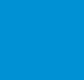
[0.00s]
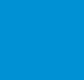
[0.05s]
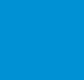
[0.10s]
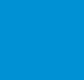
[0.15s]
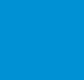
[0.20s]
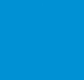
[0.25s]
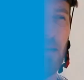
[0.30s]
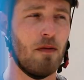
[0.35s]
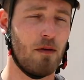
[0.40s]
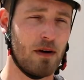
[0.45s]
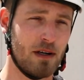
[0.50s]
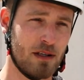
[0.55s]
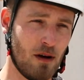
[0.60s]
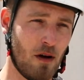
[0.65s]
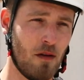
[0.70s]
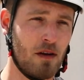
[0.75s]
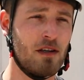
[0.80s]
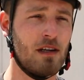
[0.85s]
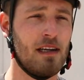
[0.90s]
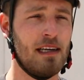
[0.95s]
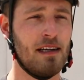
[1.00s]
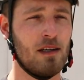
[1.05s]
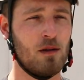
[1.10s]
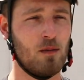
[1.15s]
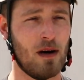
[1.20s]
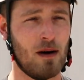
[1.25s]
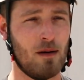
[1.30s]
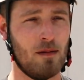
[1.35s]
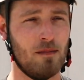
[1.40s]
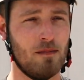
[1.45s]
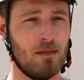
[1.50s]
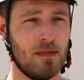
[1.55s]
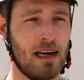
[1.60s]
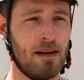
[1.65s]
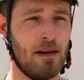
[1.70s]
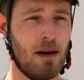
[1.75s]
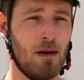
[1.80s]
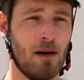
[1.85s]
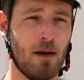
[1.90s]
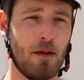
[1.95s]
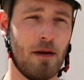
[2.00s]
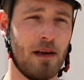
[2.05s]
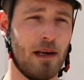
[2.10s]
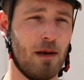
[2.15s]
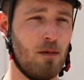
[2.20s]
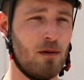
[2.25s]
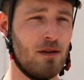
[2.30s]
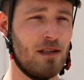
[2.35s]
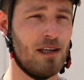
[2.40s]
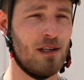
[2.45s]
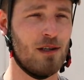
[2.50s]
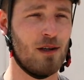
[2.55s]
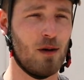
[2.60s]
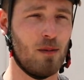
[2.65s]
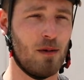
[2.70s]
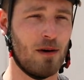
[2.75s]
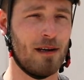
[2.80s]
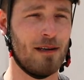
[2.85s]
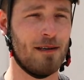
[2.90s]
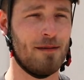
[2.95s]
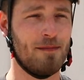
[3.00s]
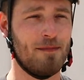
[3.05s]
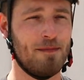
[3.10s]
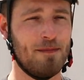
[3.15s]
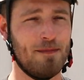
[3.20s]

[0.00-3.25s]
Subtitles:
The result is clean as well. Yeah, the only thing you will see is lubricant.